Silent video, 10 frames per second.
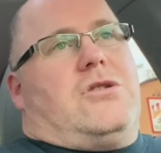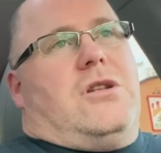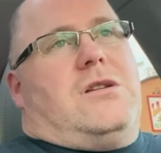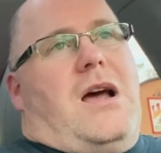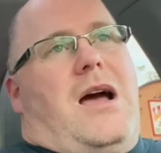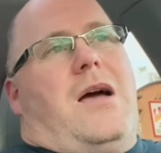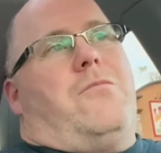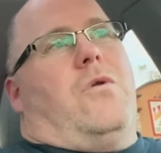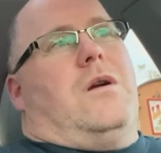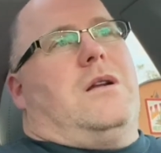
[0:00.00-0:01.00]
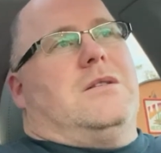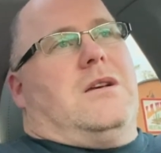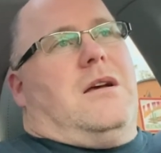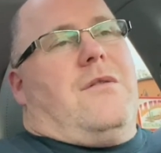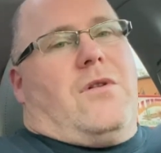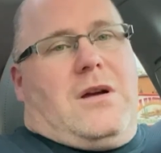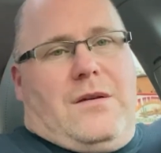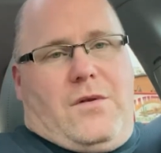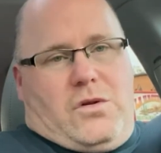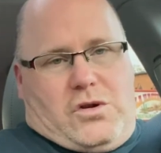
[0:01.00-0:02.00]
in the time where it doesn't ever
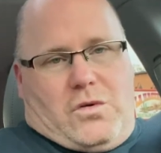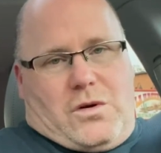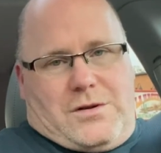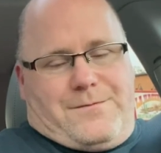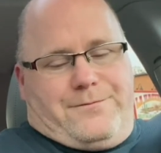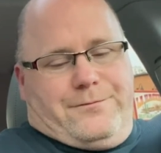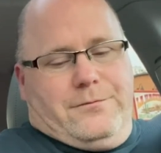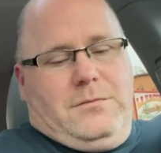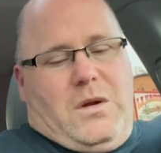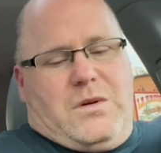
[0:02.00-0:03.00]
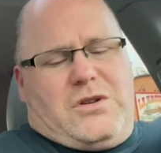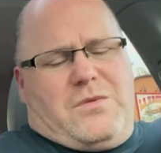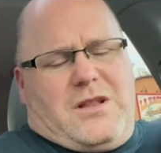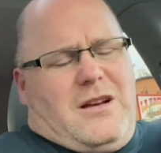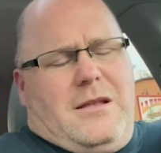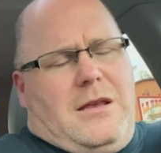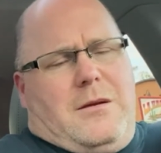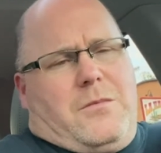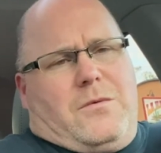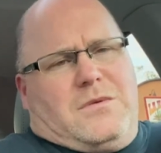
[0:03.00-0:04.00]
leave you short, which with
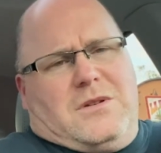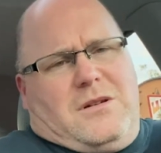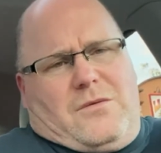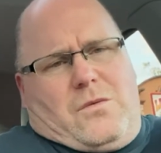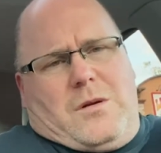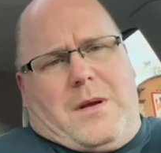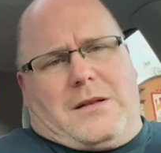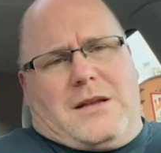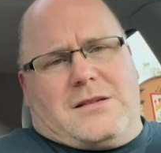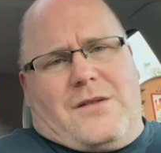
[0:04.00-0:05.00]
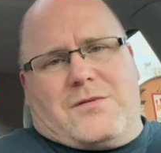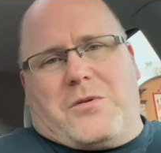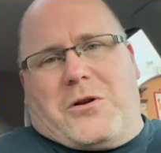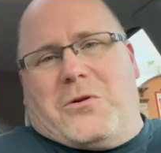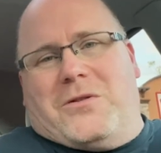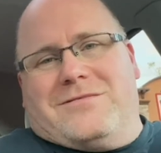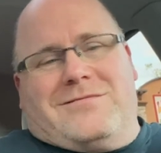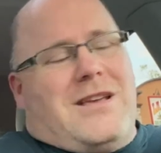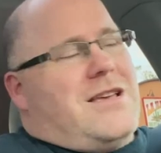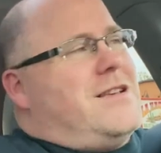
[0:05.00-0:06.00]
lithium, we really don't have to worry about that stuff. It's pretty cool.
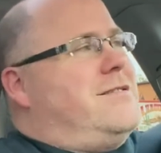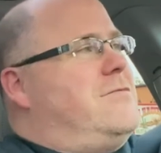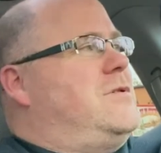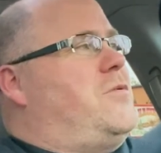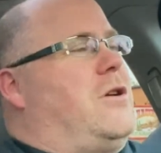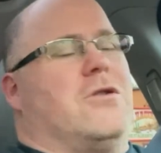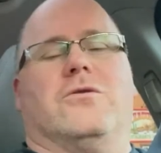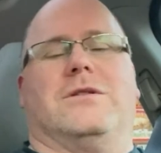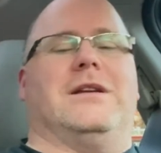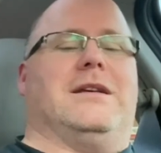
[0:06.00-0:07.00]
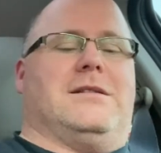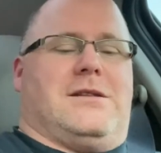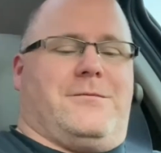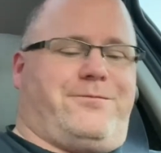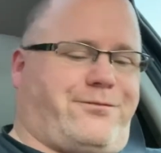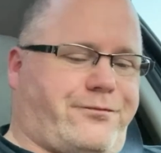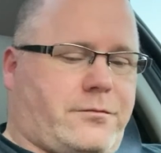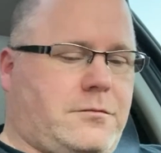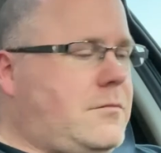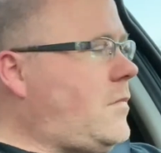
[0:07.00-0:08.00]
It's pretty cool indeed. So.
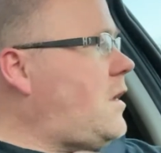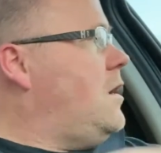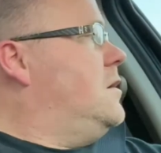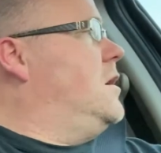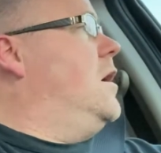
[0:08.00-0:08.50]
So,